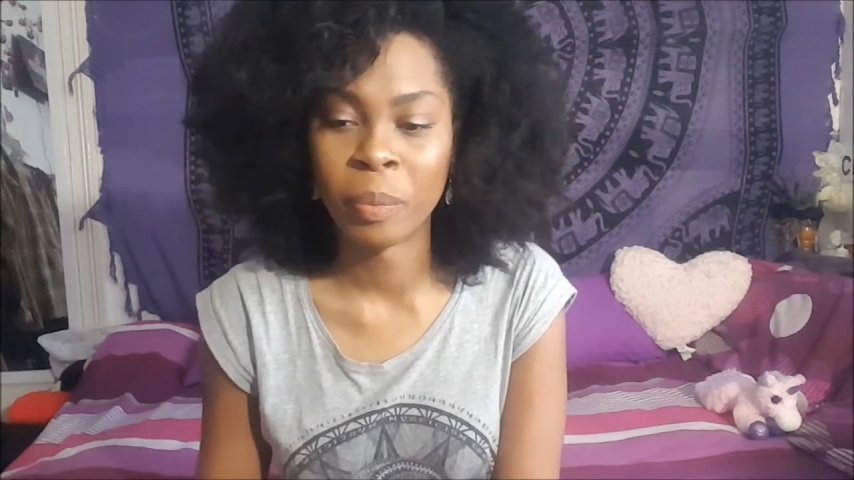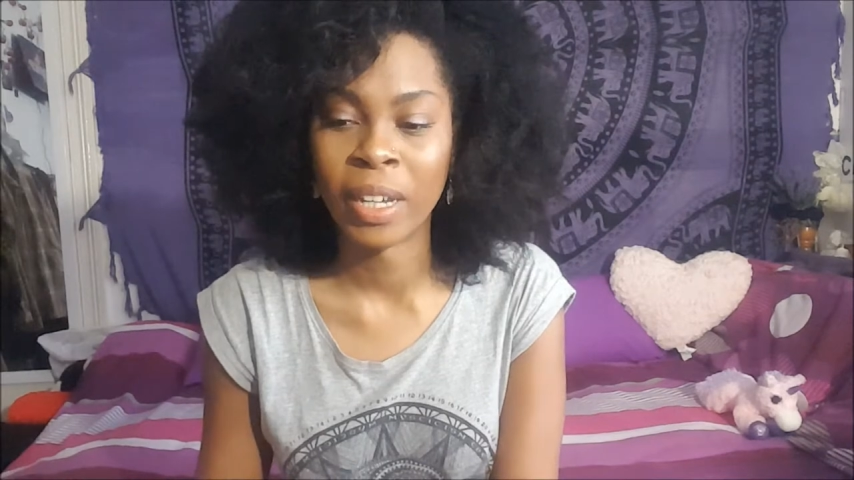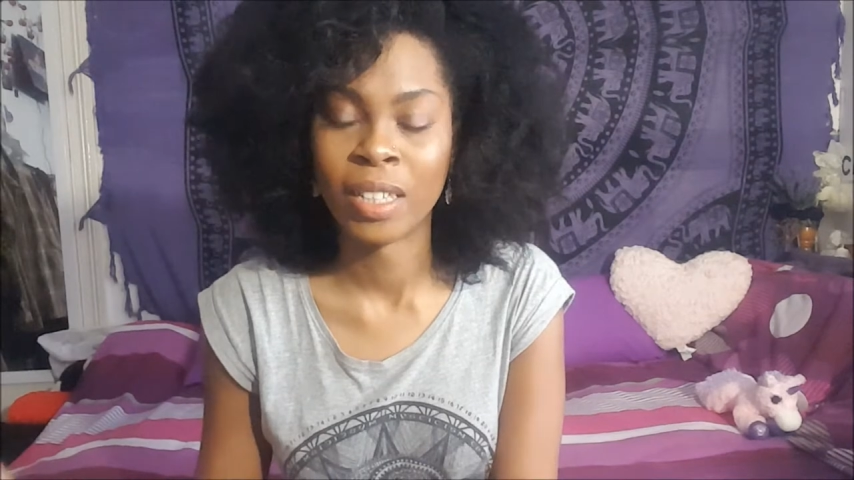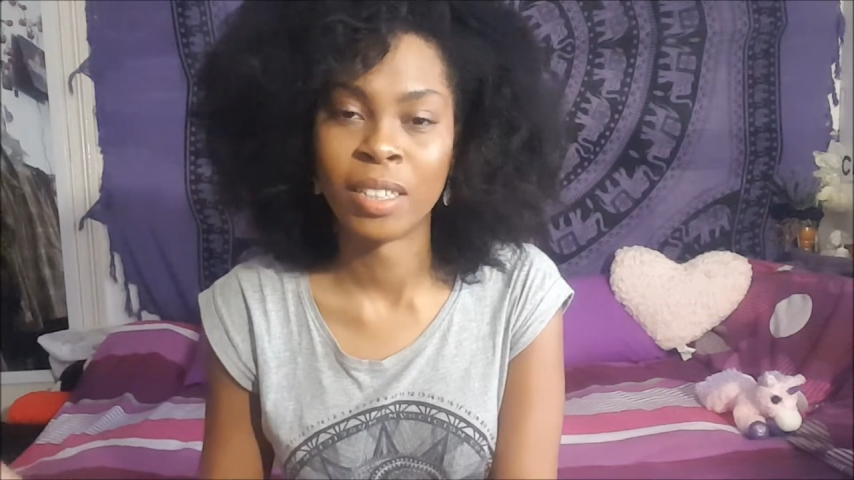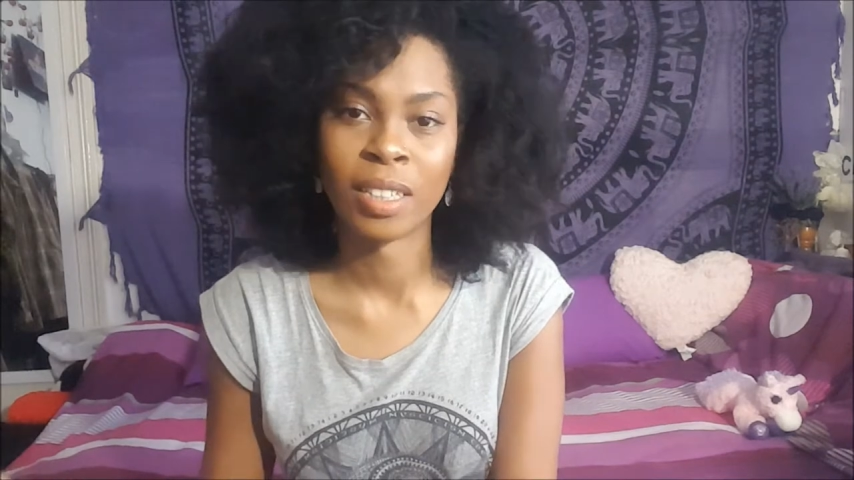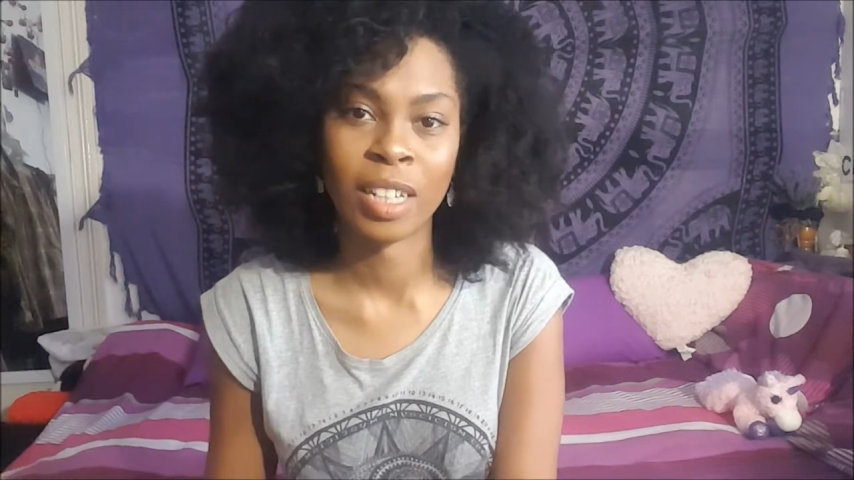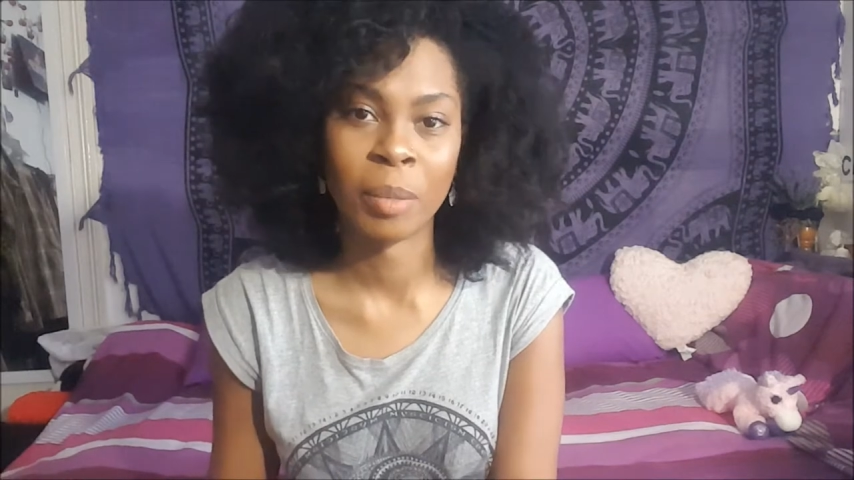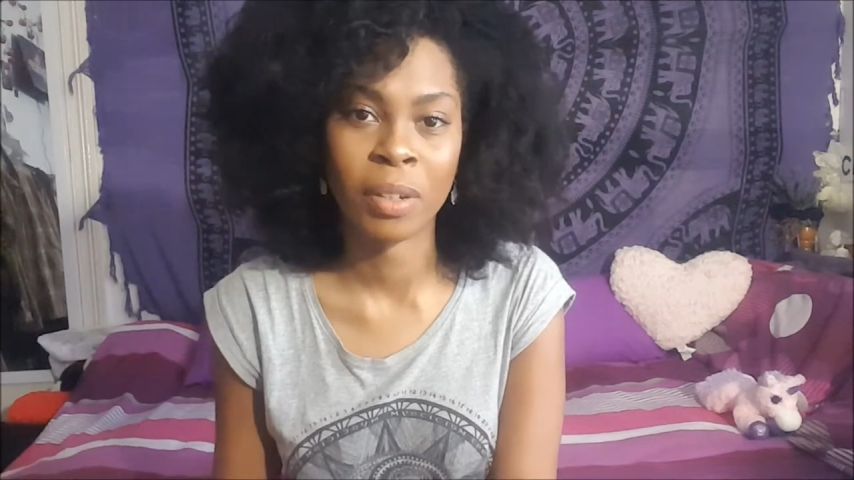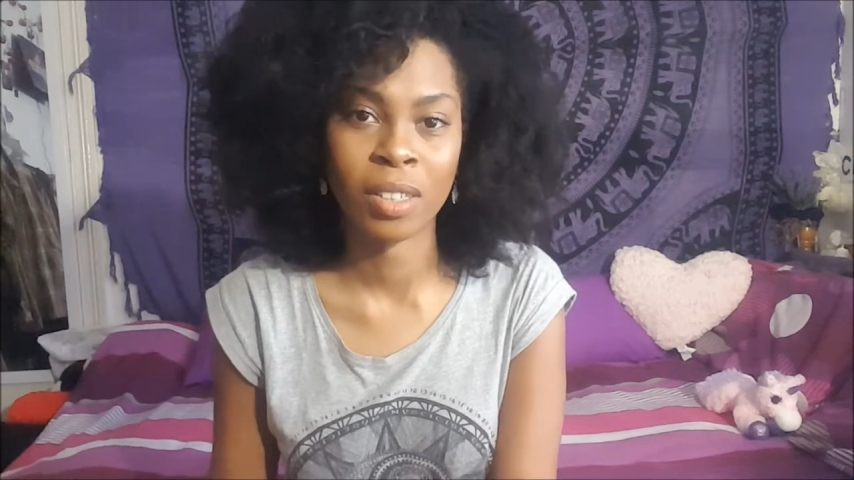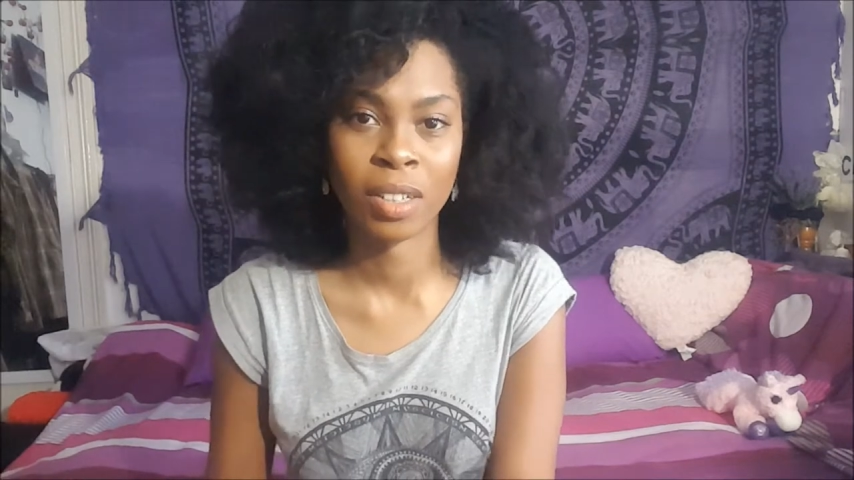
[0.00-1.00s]
pieces in here
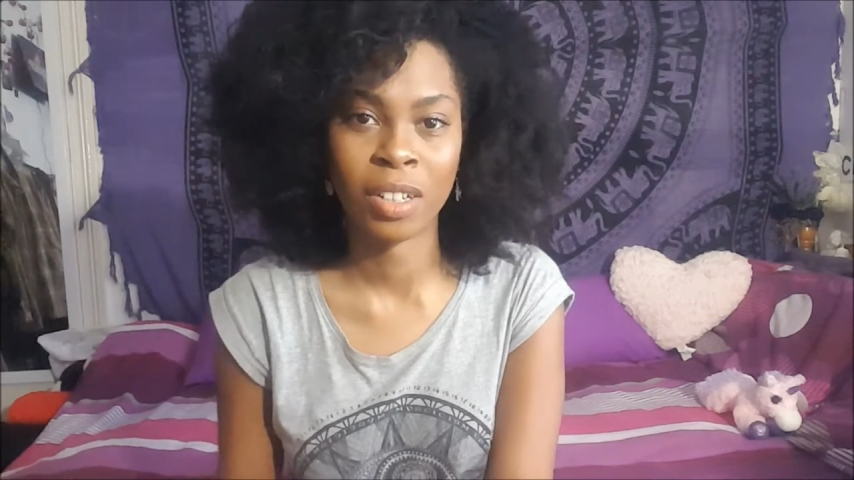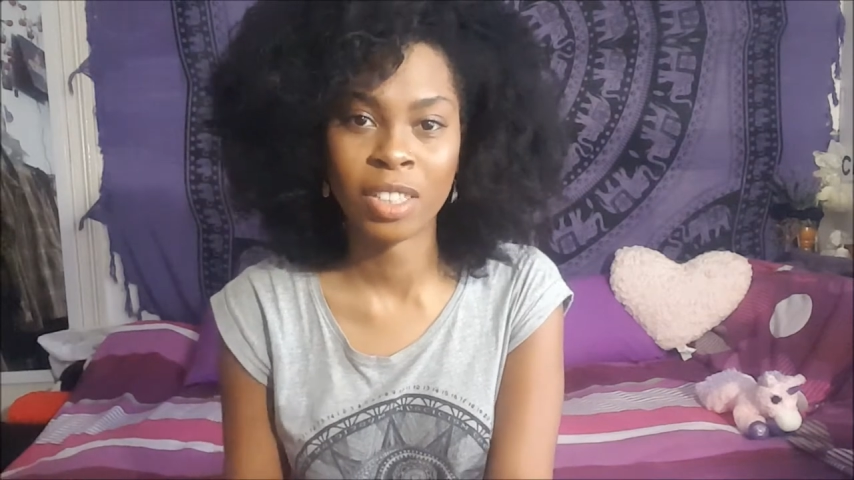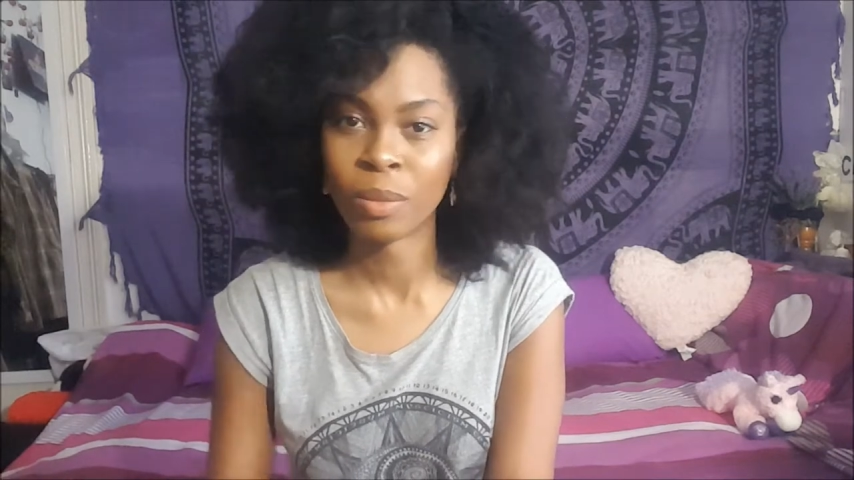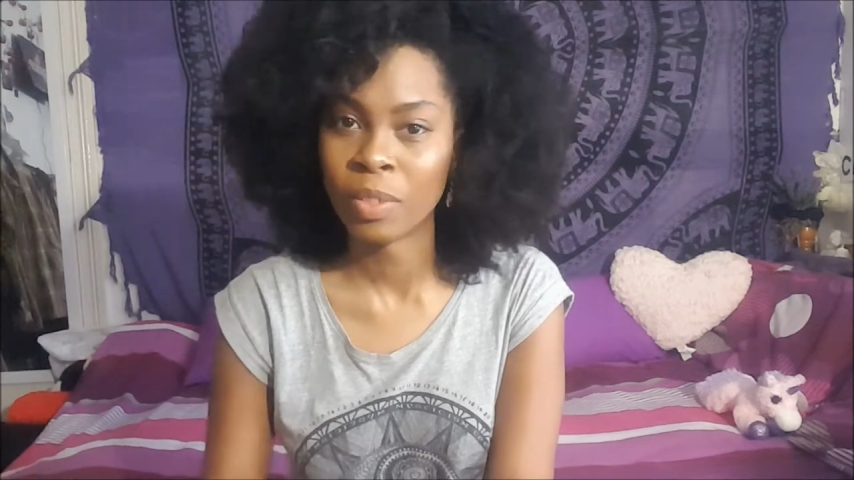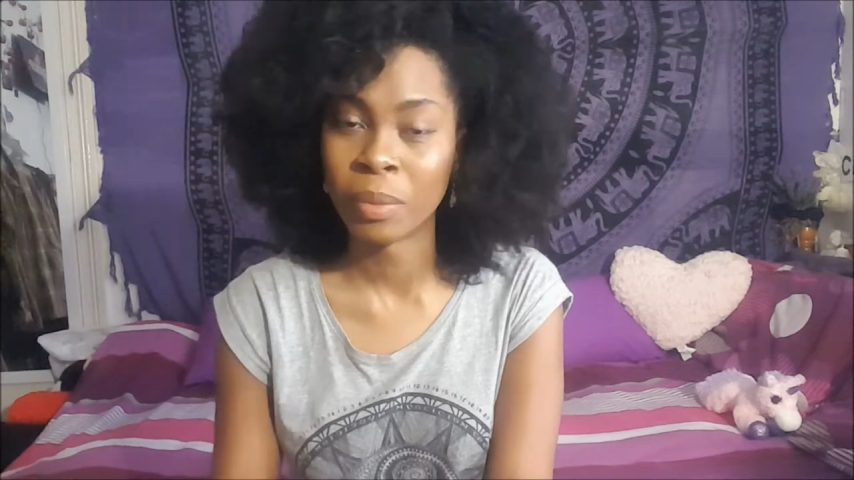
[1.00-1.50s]
because I know some of